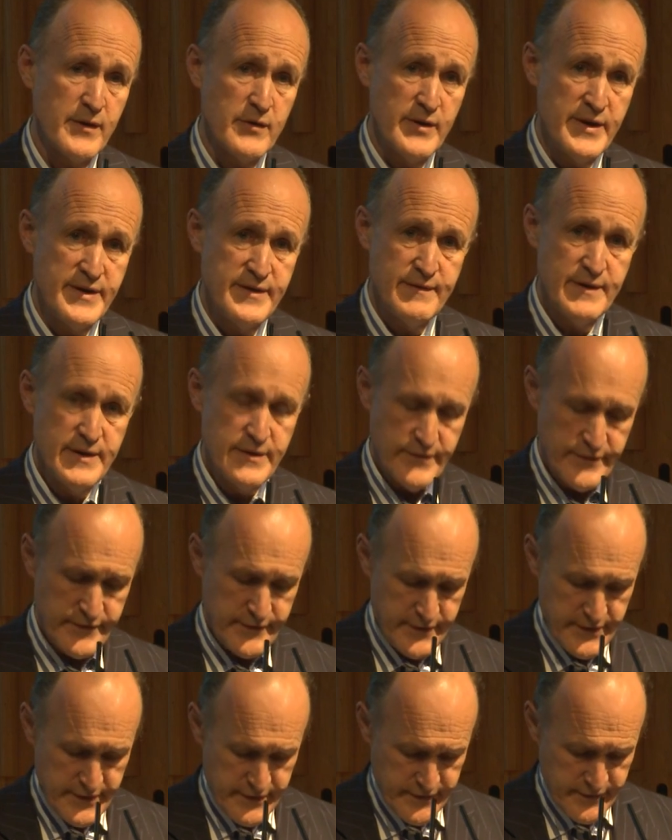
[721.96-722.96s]
creative
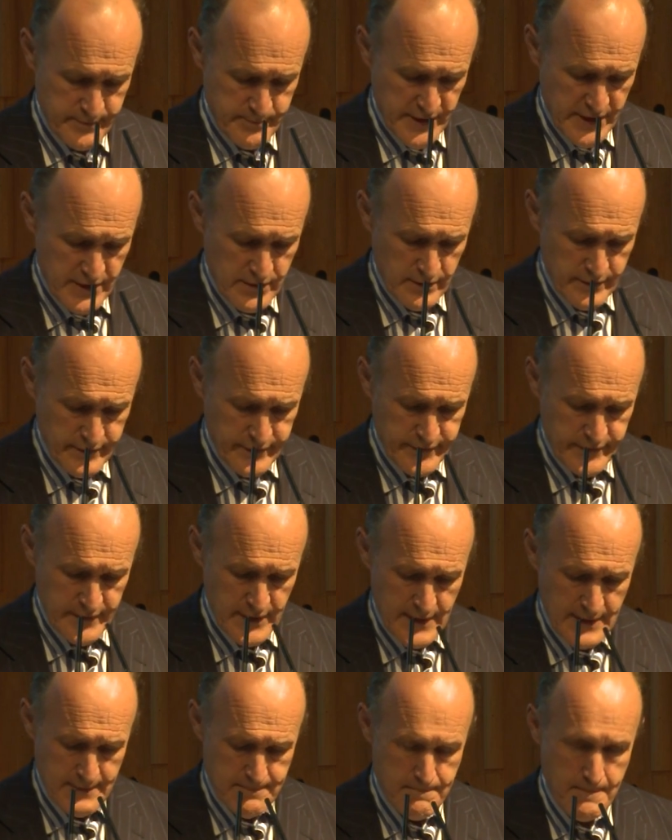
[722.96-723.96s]
industries, because
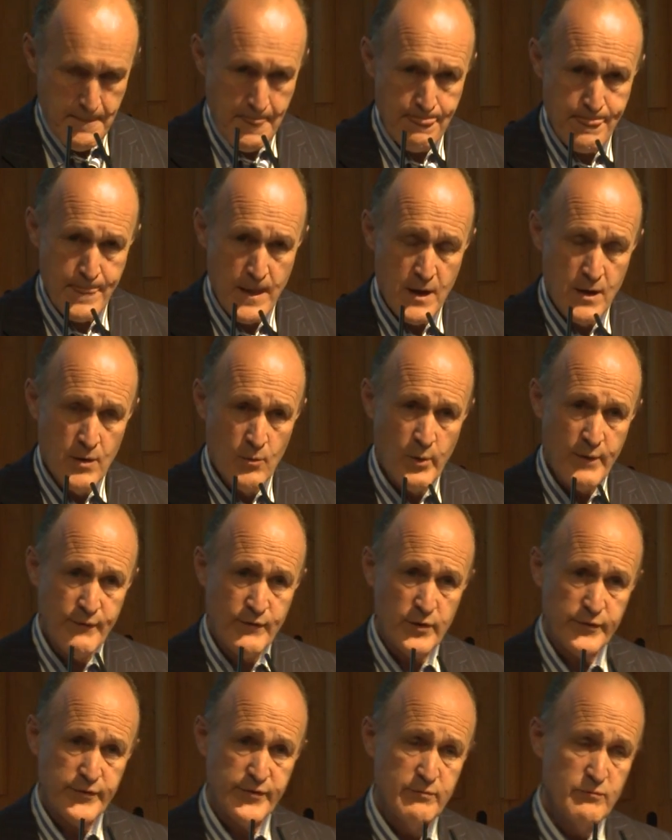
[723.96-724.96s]
we've
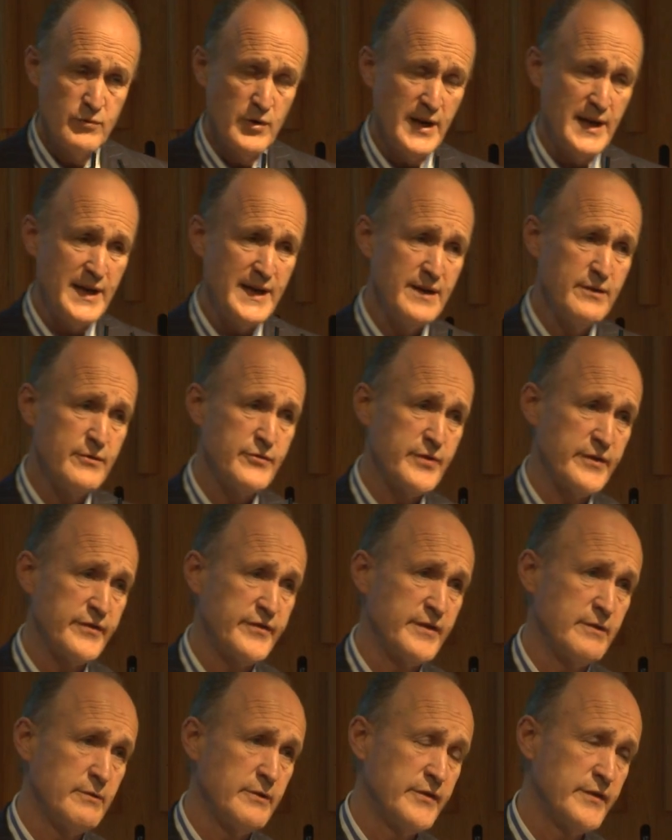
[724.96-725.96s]
got some really
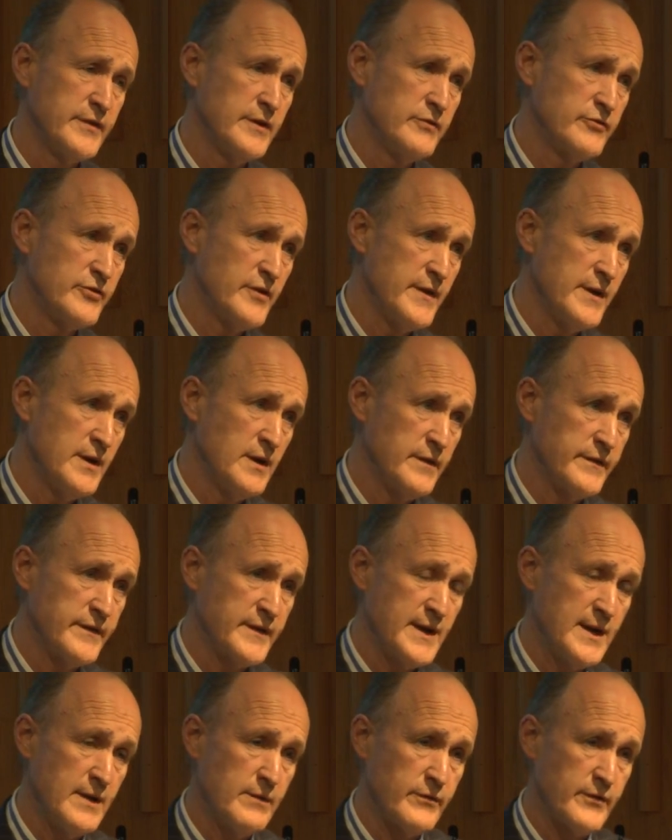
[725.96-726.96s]
interesting research at the Arts
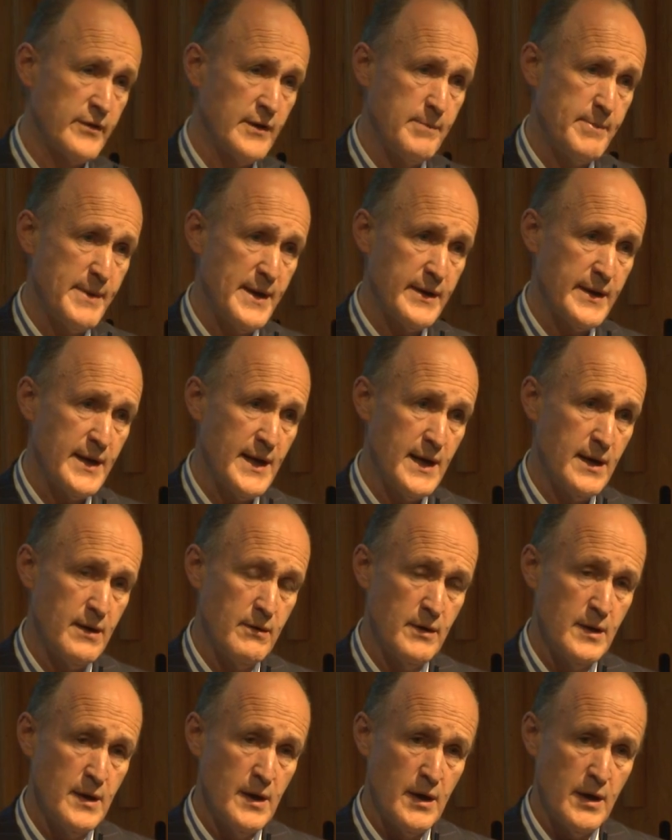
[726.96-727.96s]
Council about
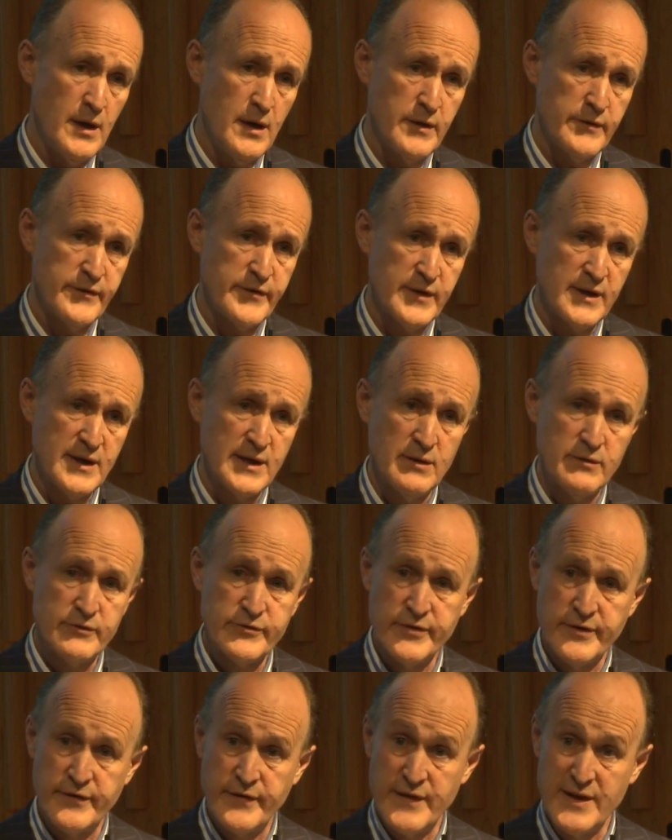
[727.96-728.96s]
how arts and
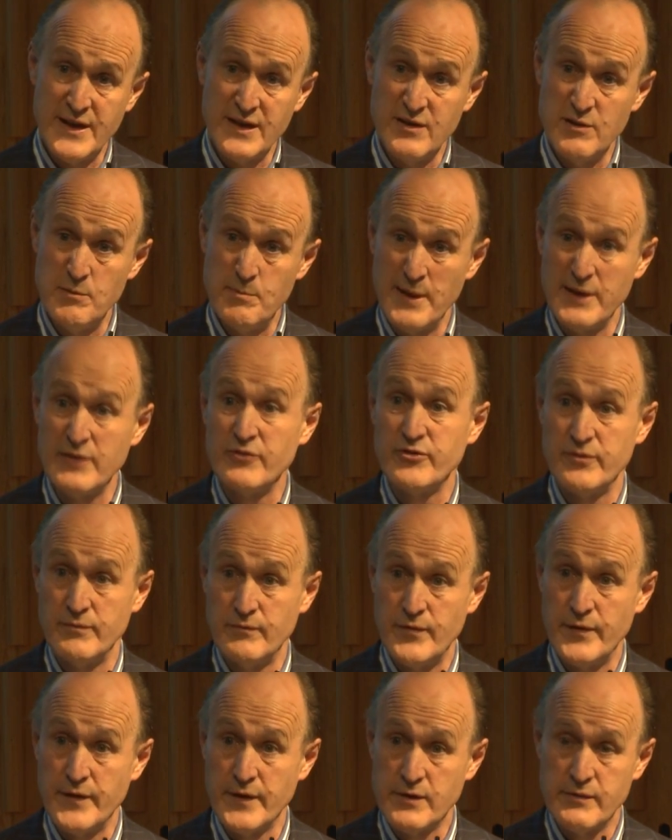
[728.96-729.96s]
culture is the incubation
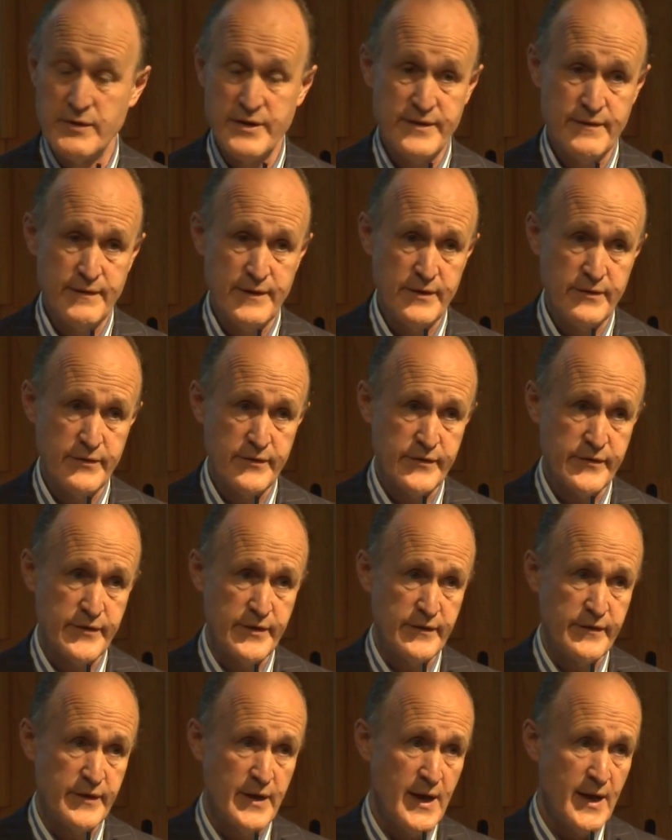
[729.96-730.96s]
for the creative
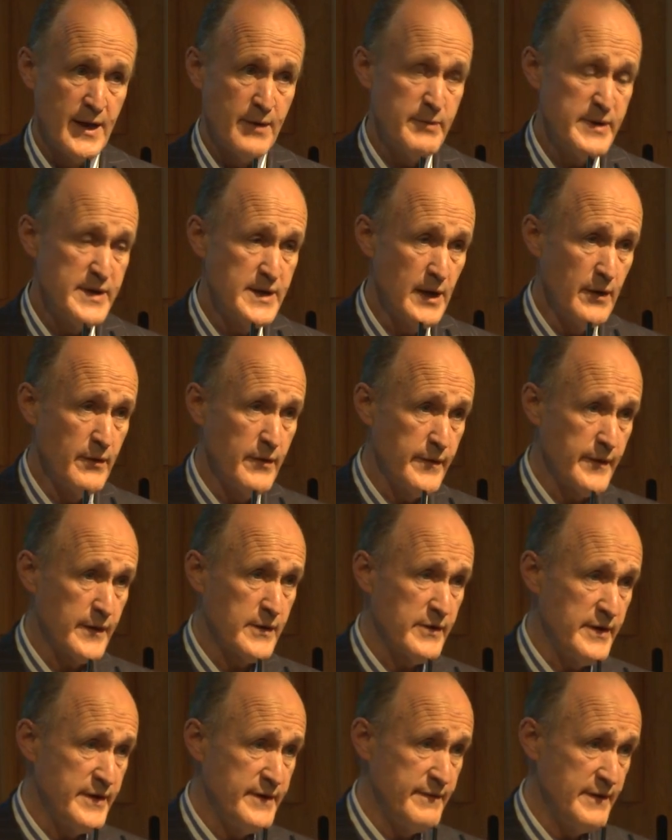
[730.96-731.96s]
industries. And we know that the
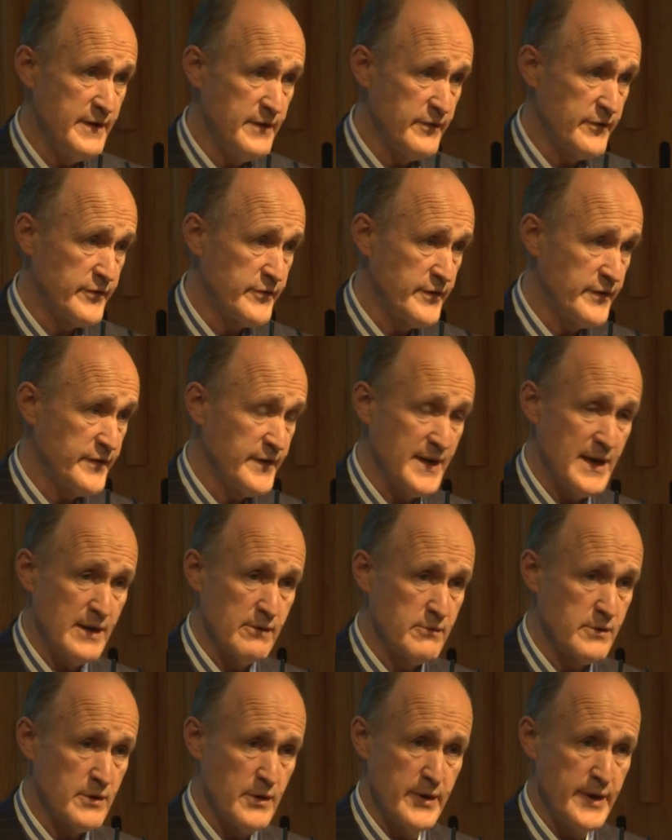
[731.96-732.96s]
creative industries are now
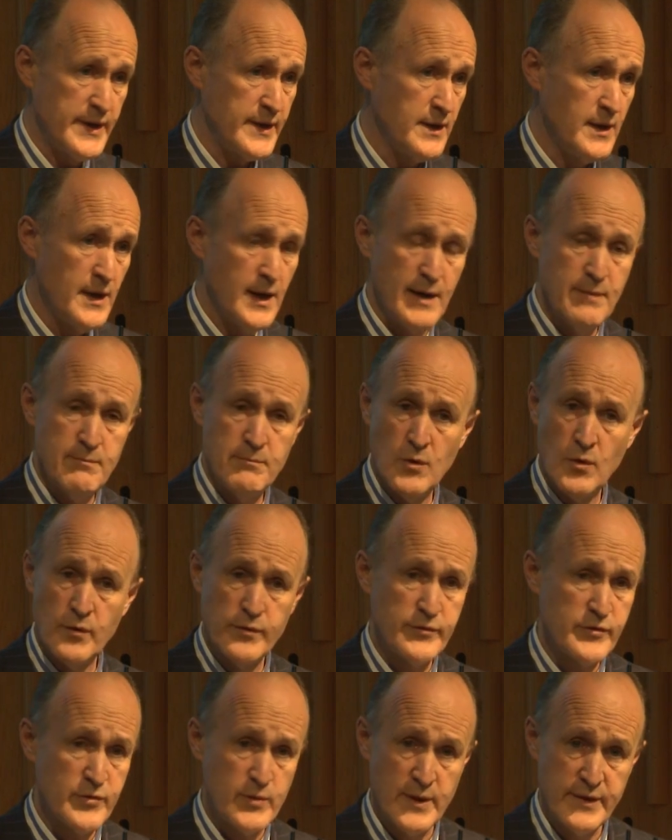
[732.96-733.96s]
growing at more
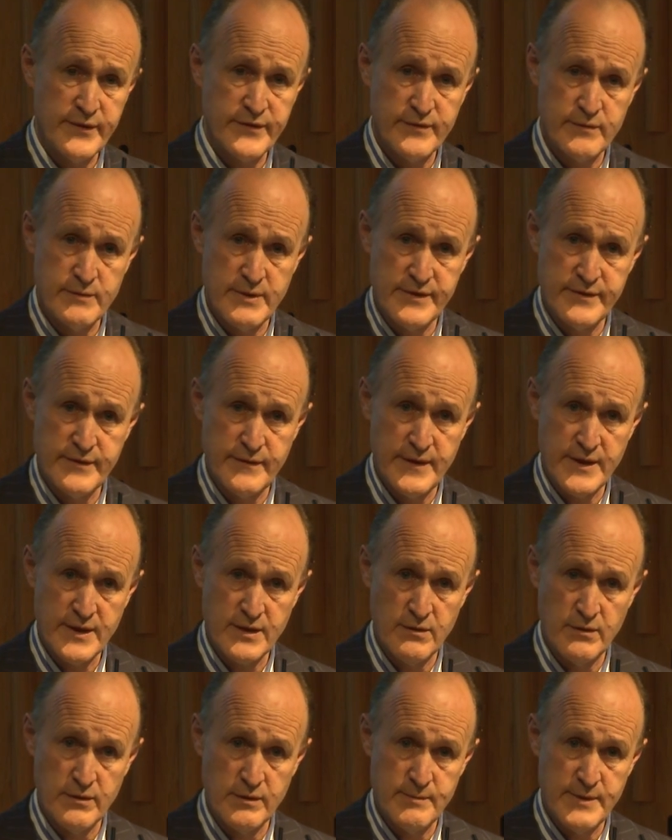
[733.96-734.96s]
than twice the rate of the
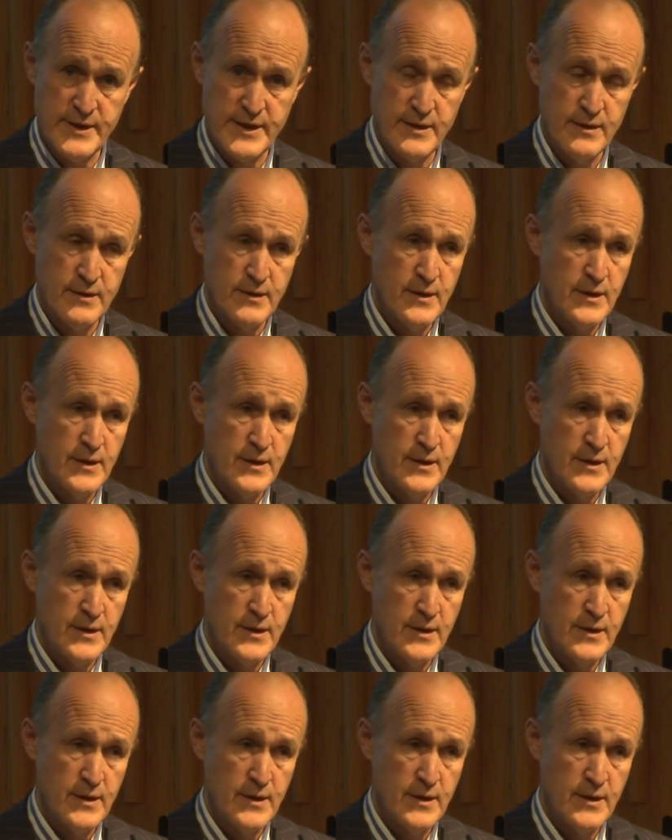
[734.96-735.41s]
economy.